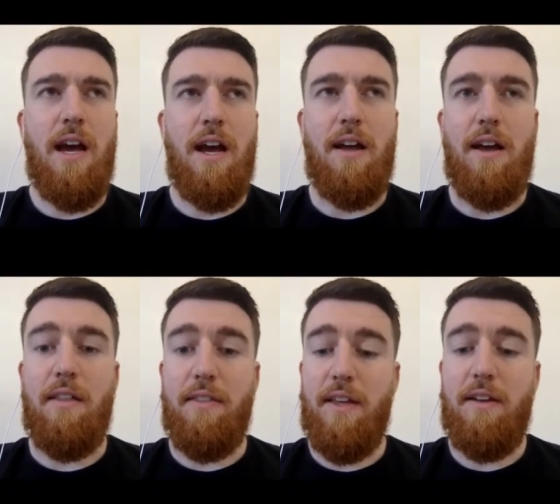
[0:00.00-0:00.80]
Uh,
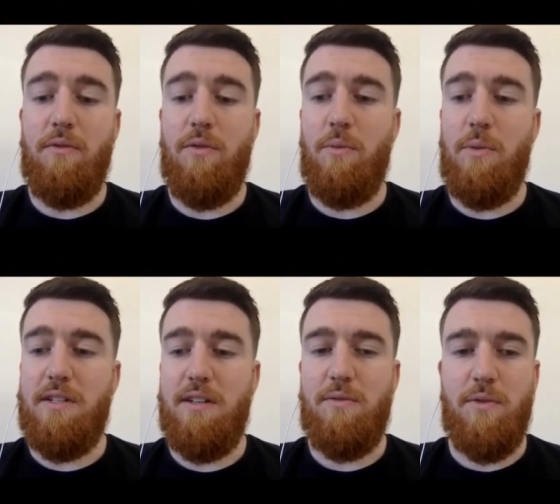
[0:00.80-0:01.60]
and then what we
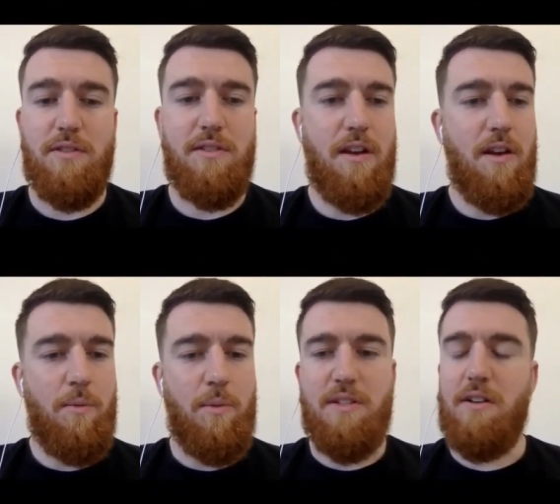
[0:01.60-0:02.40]
did was
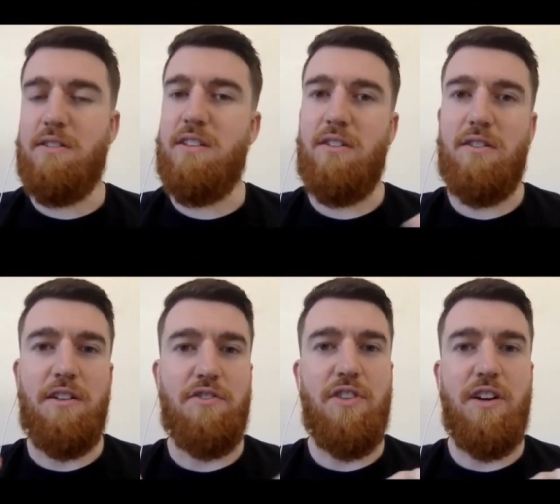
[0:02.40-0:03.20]
we started to look
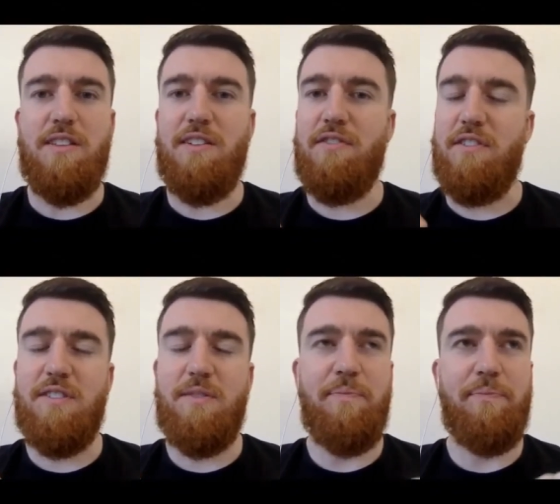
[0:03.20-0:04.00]
and try the
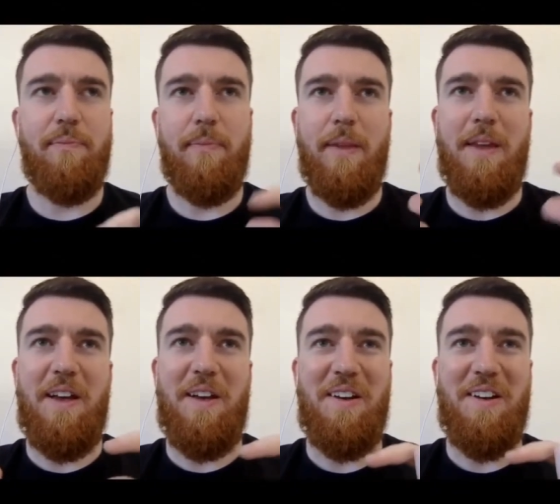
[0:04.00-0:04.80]
different
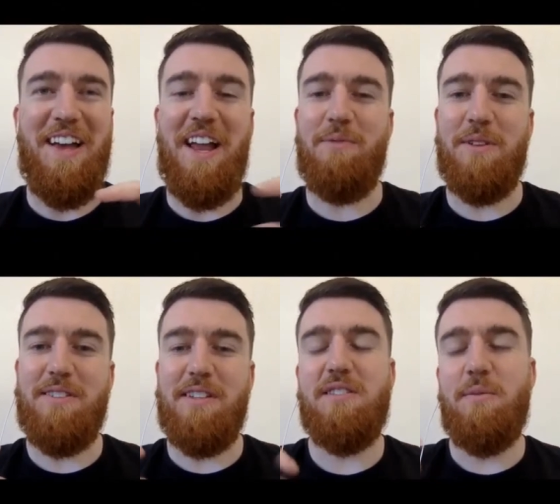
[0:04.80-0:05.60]
uh,
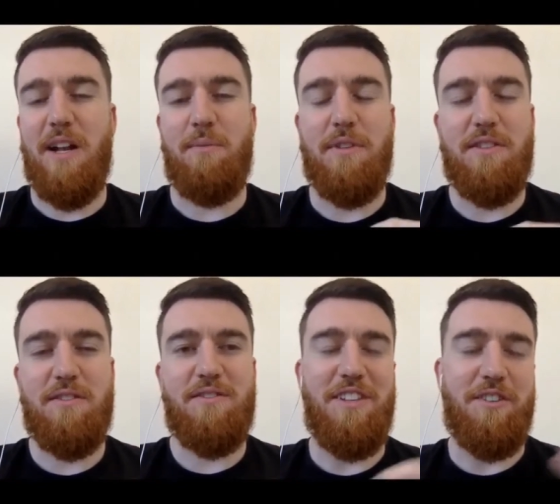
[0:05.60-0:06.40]
elements. And some
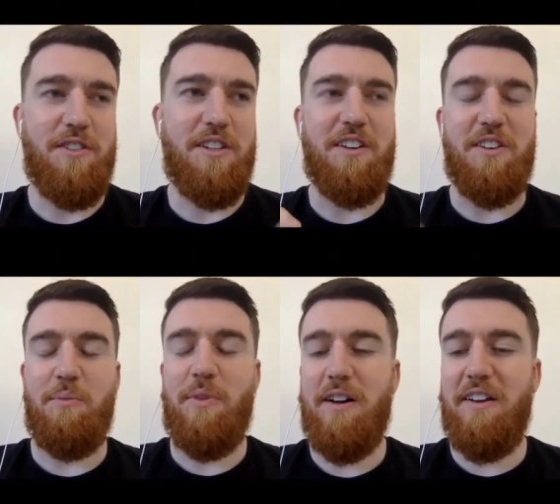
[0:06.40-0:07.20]
elements, you know, they could
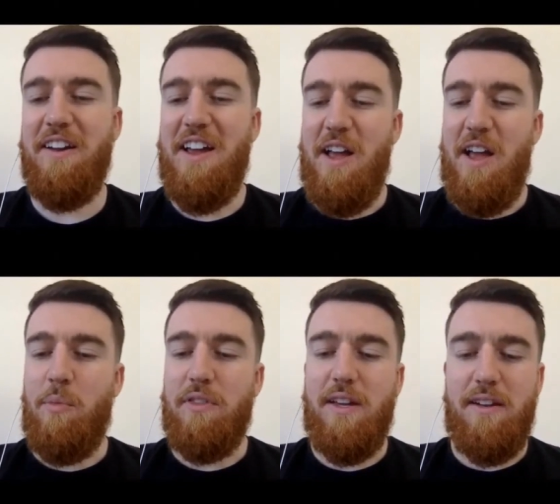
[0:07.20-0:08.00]
combine. But
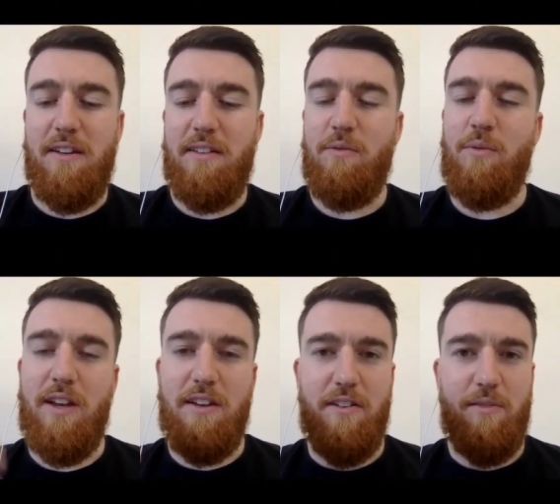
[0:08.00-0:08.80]
then we
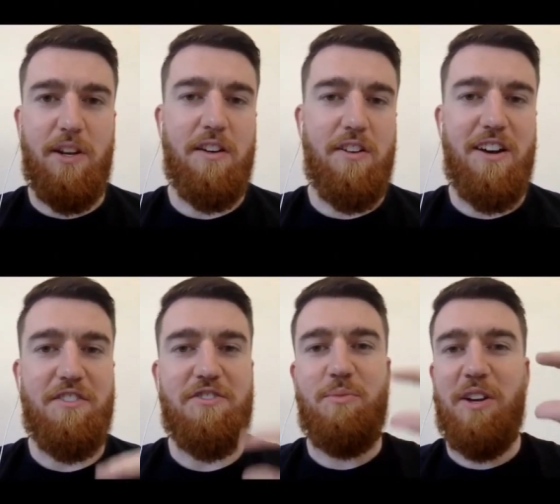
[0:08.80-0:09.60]
had our, we got our
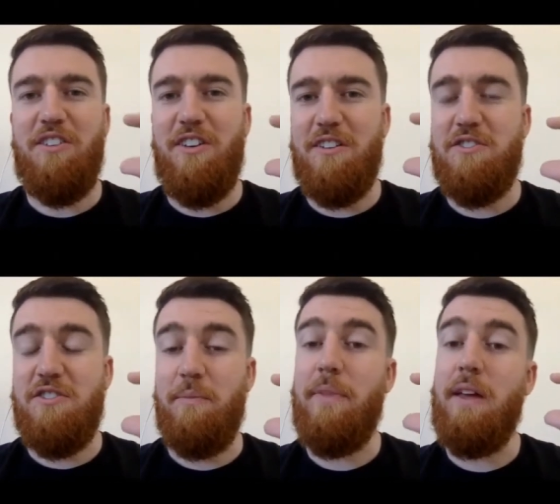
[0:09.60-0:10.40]
hydrogen, we got our oxygen.